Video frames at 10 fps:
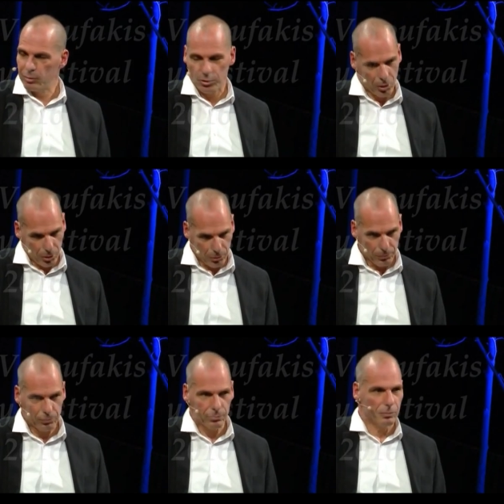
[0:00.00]
So,
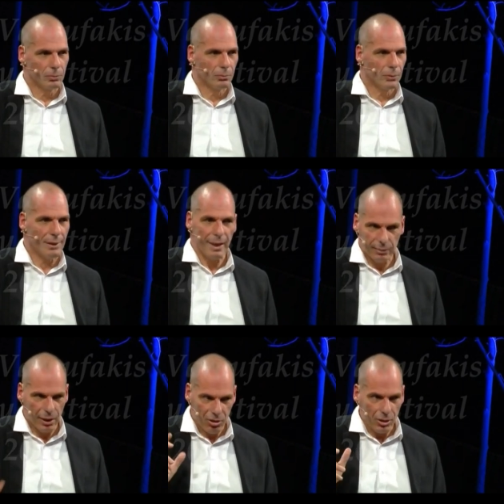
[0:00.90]
and
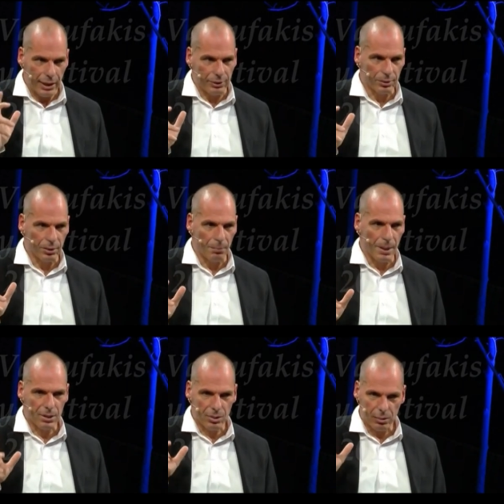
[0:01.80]
that resonated
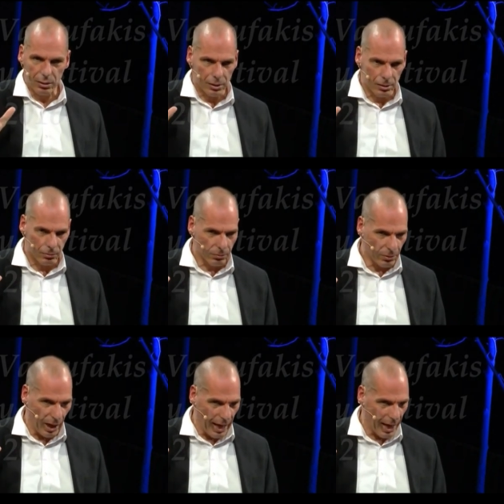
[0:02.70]
amongst
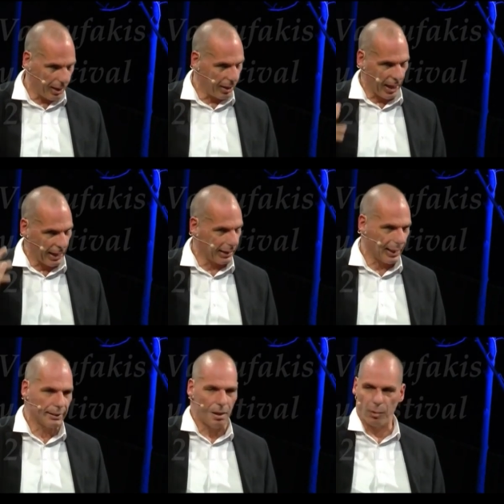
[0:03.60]
a
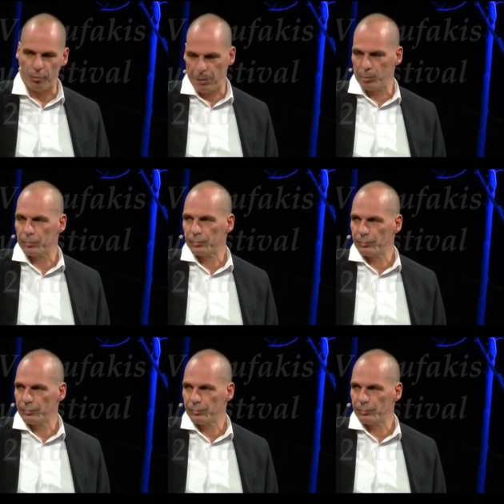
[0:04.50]
great number of people.